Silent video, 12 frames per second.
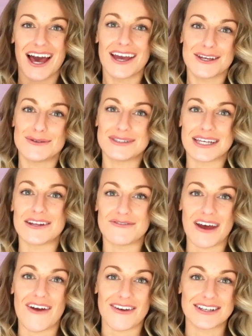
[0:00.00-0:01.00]
I use it
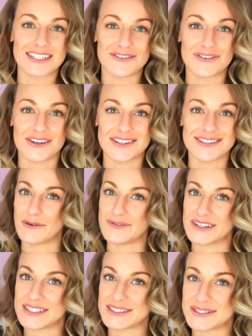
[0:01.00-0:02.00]
in various different
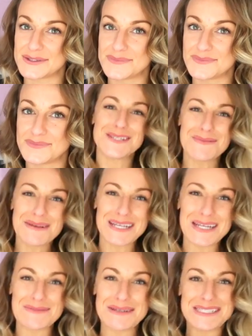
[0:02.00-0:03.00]
outfits. Something
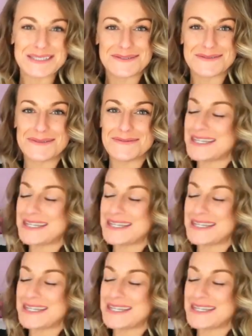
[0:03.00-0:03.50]
a little bit different for